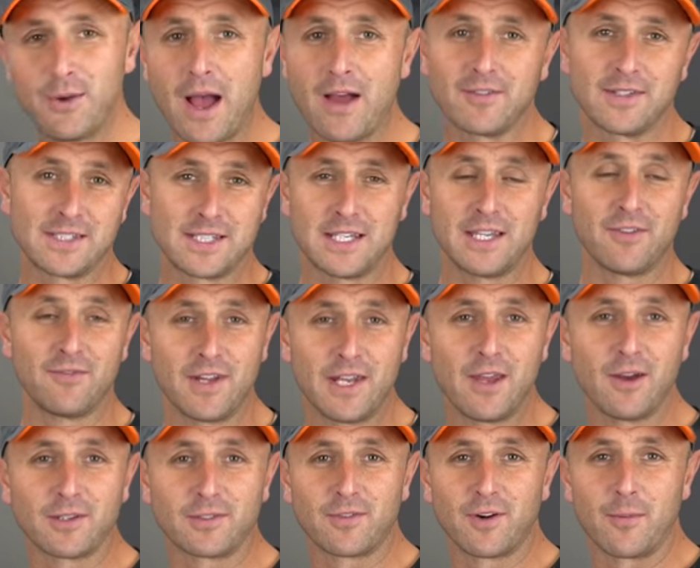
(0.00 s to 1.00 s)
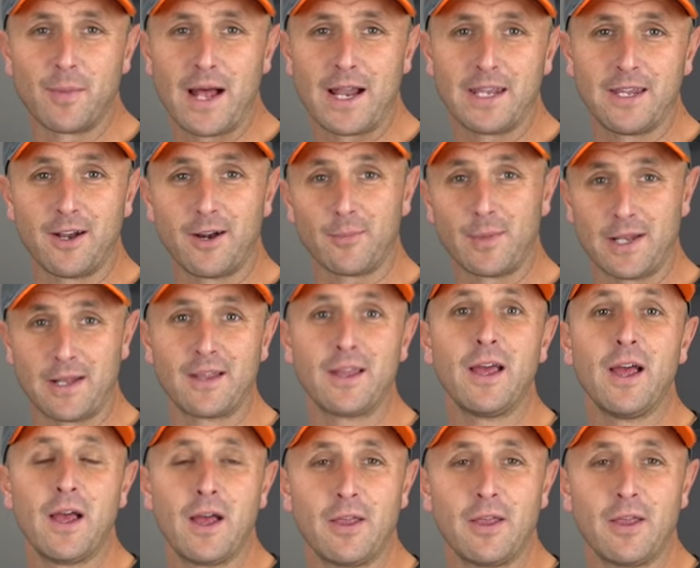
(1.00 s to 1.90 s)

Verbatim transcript: You haven't seen the videos for about a year, but